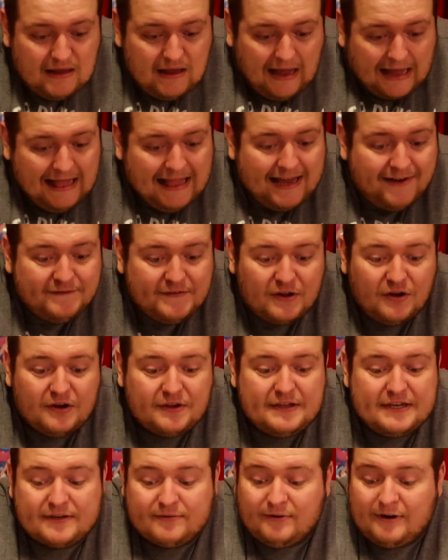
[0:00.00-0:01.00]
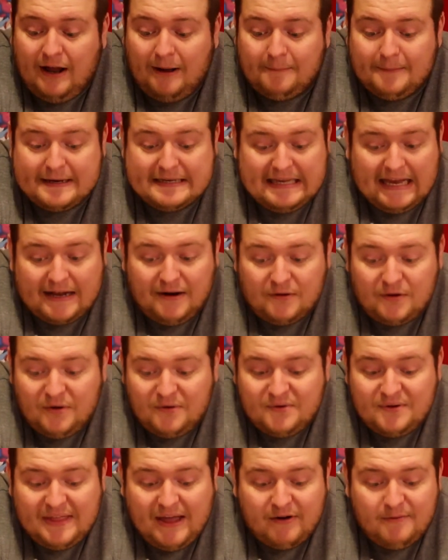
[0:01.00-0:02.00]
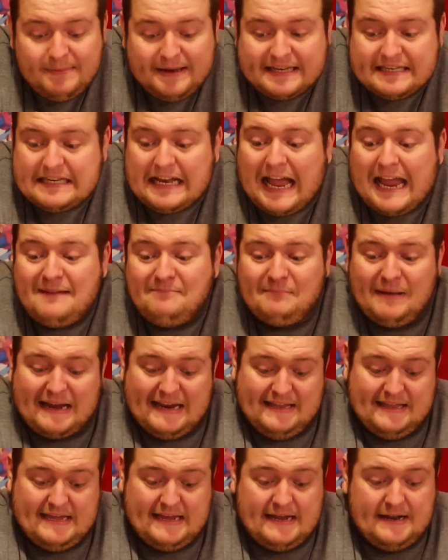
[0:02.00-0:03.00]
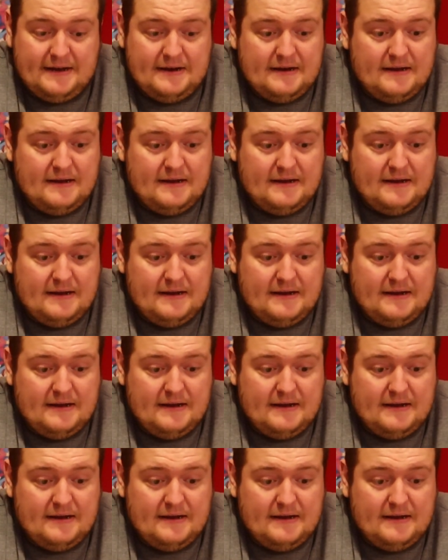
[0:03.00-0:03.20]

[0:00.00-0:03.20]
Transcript: I'll have to look this one up because I don't know who that would be signed by then.